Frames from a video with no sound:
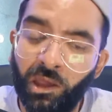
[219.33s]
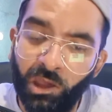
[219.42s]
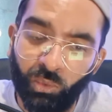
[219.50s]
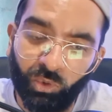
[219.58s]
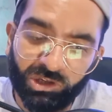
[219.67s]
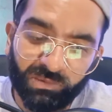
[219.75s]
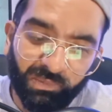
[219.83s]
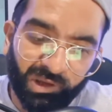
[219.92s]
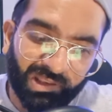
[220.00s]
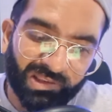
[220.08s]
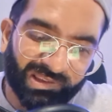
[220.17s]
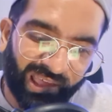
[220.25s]
which
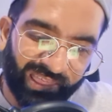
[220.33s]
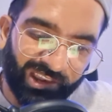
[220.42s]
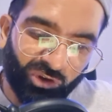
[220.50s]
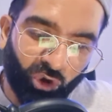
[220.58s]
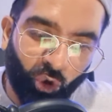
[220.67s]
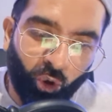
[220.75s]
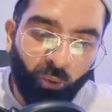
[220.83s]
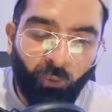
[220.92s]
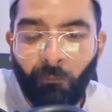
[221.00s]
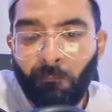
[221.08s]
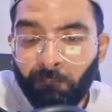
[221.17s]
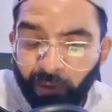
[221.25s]
means that they're not
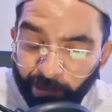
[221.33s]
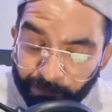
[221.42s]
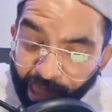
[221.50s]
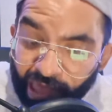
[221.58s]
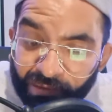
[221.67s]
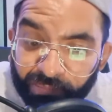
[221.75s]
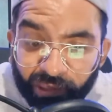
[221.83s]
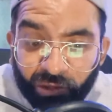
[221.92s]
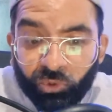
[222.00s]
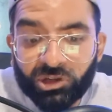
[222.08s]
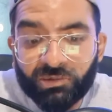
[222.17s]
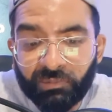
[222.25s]

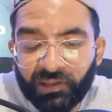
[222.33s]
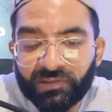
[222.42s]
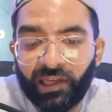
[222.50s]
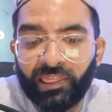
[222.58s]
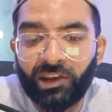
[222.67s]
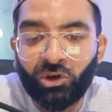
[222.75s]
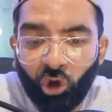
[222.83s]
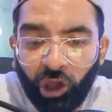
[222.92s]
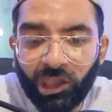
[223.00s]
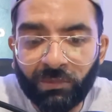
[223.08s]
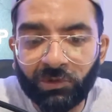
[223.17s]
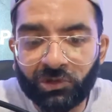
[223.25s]

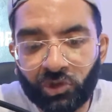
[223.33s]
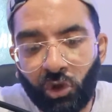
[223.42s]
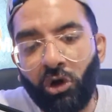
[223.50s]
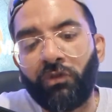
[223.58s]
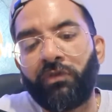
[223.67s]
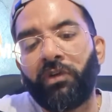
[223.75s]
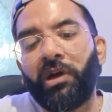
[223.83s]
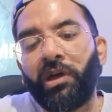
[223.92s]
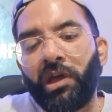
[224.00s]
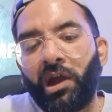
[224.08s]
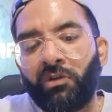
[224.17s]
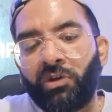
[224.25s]
able to
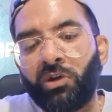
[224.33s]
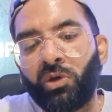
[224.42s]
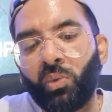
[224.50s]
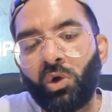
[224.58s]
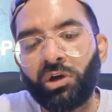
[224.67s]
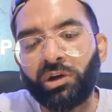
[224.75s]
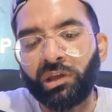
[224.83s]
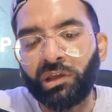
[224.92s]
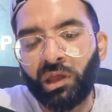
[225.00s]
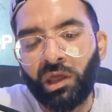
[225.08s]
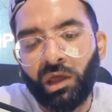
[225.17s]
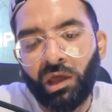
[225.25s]
offer Ariel
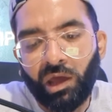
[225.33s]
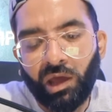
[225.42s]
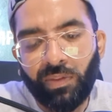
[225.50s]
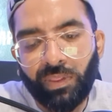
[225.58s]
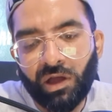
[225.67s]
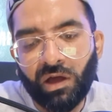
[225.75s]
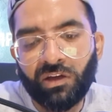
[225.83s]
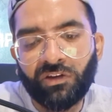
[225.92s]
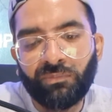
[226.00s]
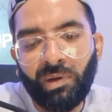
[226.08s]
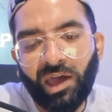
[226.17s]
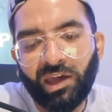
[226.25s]
Helwani the kind
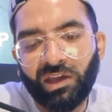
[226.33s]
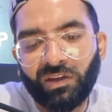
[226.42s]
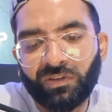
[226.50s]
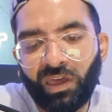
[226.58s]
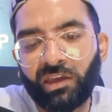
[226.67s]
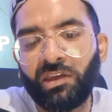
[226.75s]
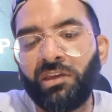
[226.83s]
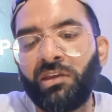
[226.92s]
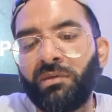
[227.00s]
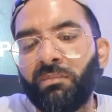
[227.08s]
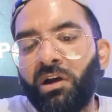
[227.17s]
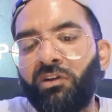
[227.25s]
of package that
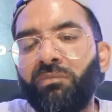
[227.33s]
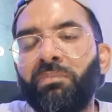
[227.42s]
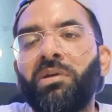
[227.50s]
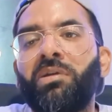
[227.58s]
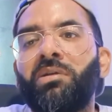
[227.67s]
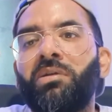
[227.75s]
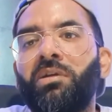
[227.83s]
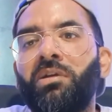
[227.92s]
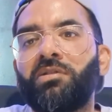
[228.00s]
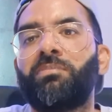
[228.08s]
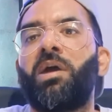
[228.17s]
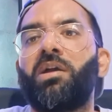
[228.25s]
he might have been
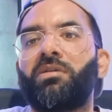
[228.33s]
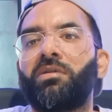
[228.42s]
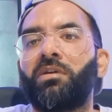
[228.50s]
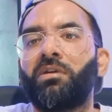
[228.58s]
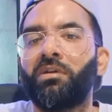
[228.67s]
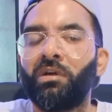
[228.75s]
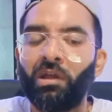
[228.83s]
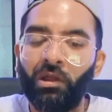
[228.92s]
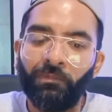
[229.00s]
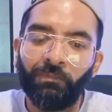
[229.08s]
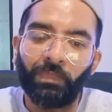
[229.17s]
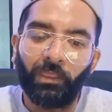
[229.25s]
expecting.
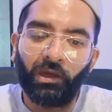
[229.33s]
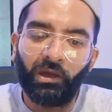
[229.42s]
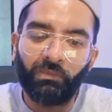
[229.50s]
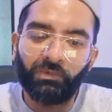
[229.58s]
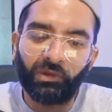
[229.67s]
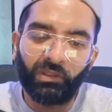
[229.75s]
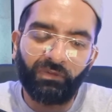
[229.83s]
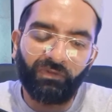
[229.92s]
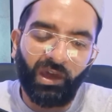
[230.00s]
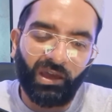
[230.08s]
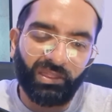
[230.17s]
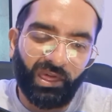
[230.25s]
So the
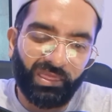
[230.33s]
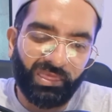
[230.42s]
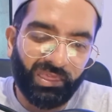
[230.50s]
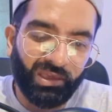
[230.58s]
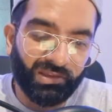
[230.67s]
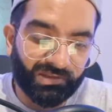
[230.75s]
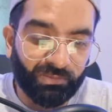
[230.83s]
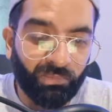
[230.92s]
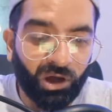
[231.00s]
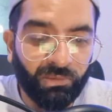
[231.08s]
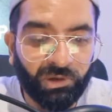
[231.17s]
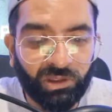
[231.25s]
fact that this
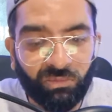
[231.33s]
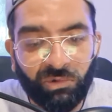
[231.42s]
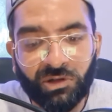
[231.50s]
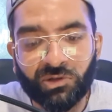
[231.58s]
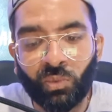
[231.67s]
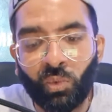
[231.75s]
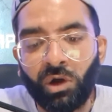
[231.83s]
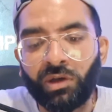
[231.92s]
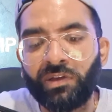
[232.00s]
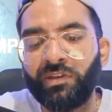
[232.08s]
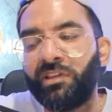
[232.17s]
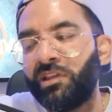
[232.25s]
might be the reason
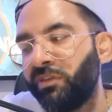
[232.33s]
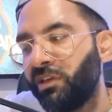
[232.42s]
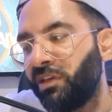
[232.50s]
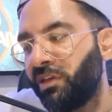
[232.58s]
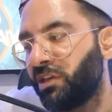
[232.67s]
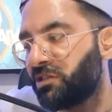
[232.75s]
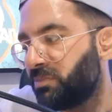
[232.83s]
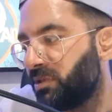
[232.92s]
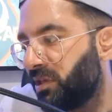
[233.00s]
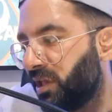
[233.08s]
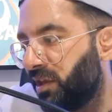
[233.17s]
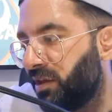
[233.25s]
why he's leaving
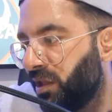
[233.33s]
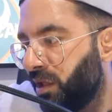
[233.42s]
ESPN,